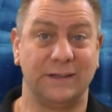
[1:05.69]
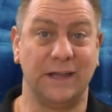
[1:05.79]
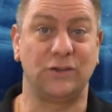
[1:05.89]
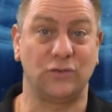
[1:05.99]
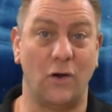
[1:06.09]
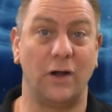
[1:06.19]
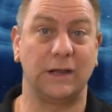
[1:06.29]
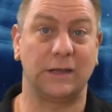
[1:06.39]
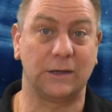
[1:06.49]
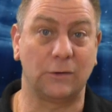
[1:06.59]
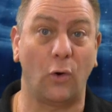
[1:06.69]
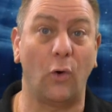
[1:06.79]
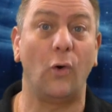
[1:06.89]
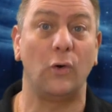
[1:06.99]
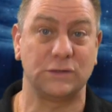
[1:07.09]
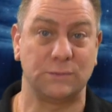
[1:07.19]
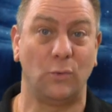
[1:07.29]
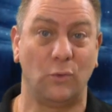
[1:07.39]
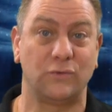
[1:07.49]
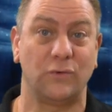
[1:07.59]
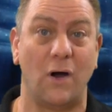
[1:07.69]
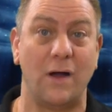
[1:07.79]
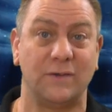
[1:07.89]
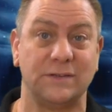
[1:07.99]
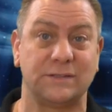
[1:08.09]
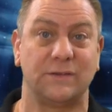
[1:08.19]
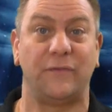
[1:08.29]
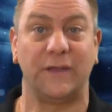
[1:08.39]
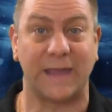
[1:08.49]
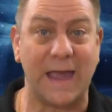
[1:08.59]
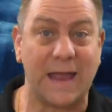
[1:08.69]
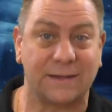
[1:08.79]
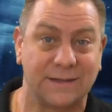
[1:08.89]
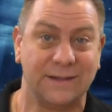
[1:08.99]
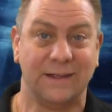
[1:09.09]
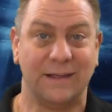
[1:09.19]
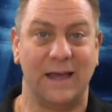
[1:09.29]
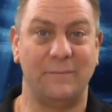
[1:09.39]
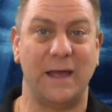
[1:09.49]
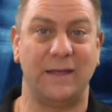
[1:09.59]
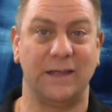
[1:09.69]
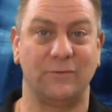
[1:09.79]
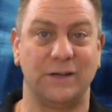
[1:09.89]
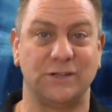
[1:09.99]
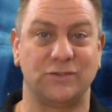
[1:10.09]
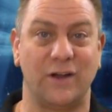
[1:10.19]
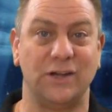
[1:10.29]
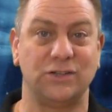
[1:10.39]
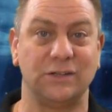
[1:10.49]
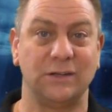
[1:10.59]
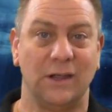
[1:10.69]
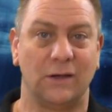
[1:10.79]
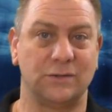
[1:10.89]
They're trying to cause more drivers to forget about their registration,